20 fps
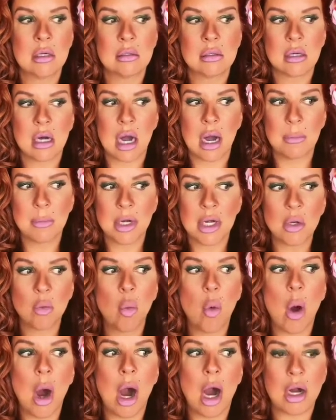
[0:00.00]
I'm going to
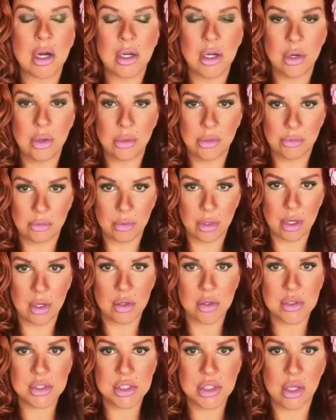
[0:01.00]
walk you
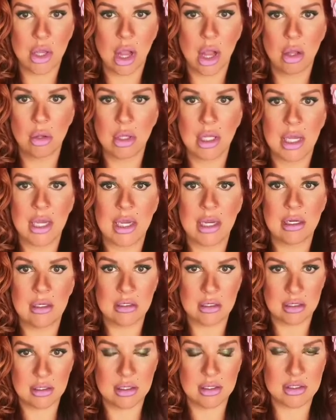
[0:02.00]
through slowly
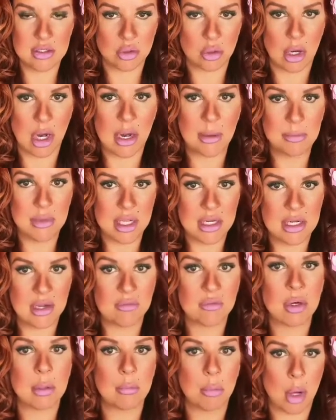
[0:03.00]
to describe the
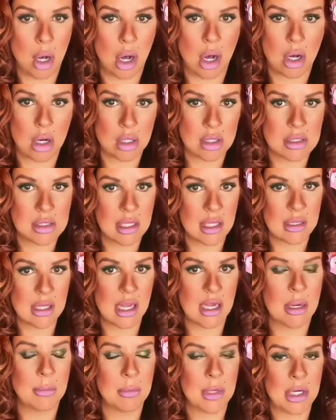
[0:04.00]
different parts, and
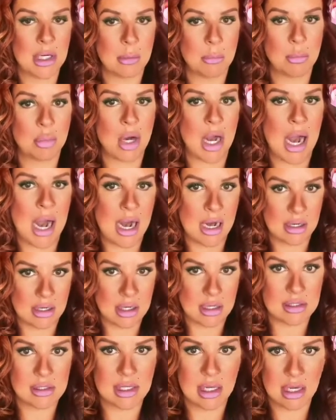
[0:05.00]
then I'm going to
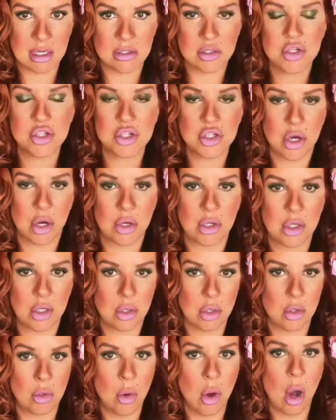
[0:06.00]
practice it and show
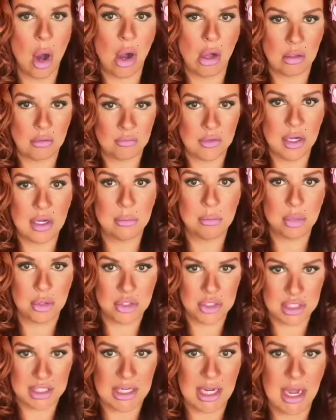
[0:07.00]
you all of it
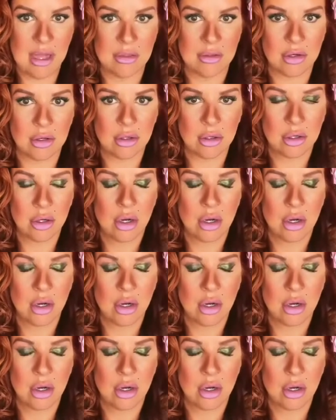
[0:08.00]
put together.